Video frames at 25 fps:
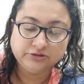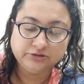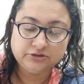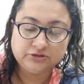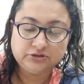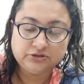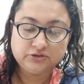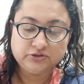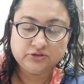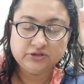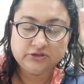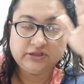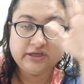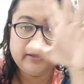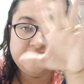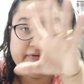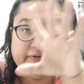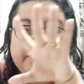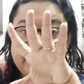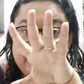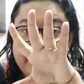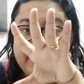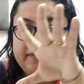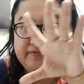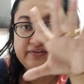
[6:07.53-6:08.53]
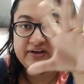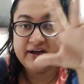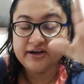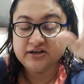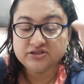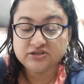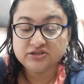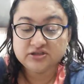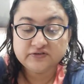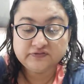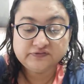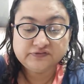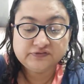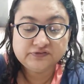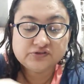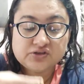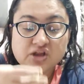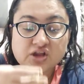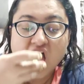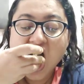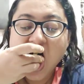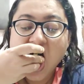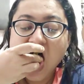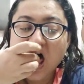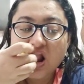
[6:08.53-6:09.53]
So there are 5 kinds of
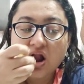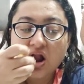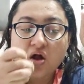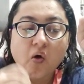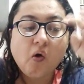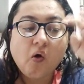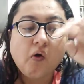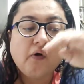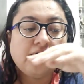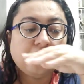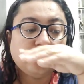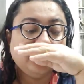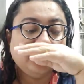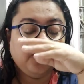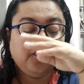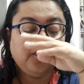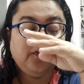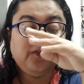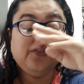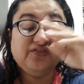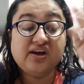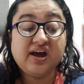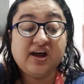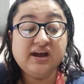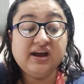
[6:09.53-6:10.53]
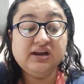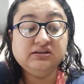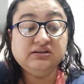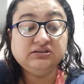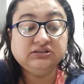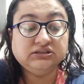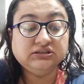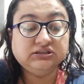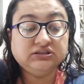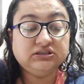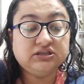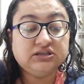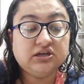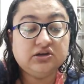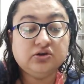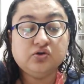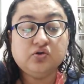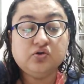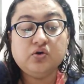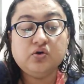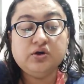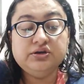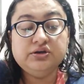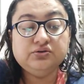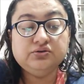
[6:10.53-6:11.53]
fried things that
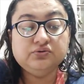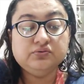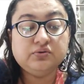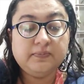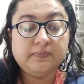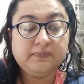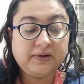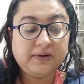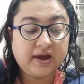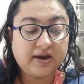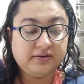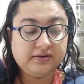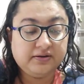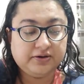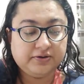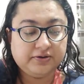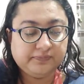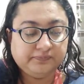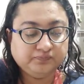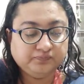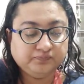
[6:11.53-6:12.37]
go into a platter.